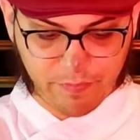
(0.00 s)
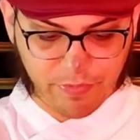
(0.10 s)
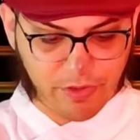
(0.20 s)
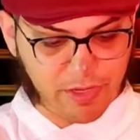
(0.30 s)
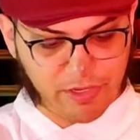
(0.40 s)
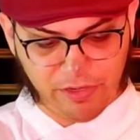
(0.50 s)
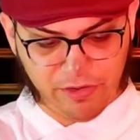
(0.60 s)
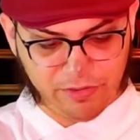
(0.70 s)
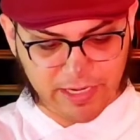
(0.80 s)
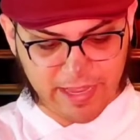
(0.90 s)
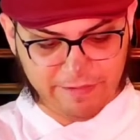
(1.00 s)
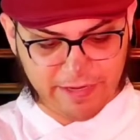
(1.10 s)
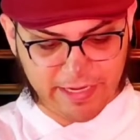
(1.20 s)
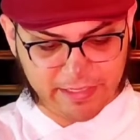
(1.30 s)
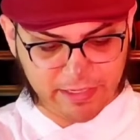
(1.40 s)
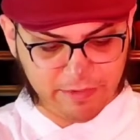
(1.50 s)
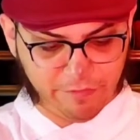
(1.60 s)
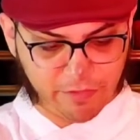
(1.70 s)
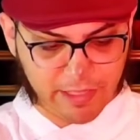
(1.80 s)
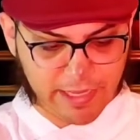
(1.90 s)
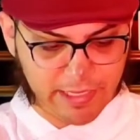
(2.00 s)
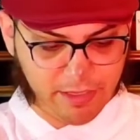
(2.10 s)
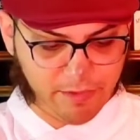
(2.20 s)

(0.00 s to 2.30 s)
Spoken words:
You can use agave nectar if you'd like.